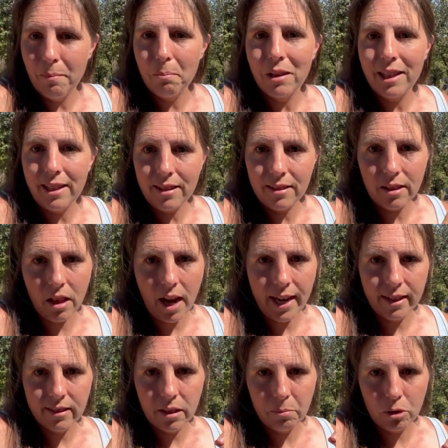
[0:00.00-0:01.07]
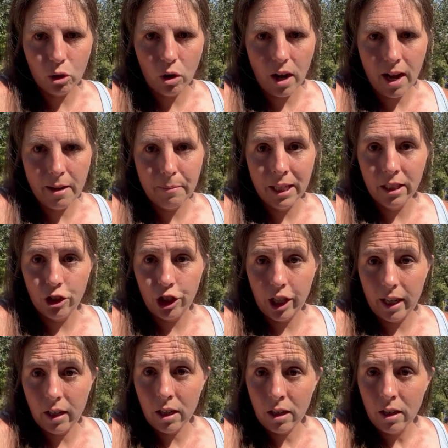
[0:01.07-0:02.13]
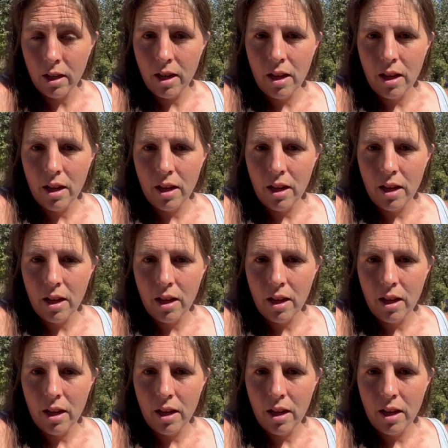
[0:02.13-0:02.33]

please like, subscribe, and share.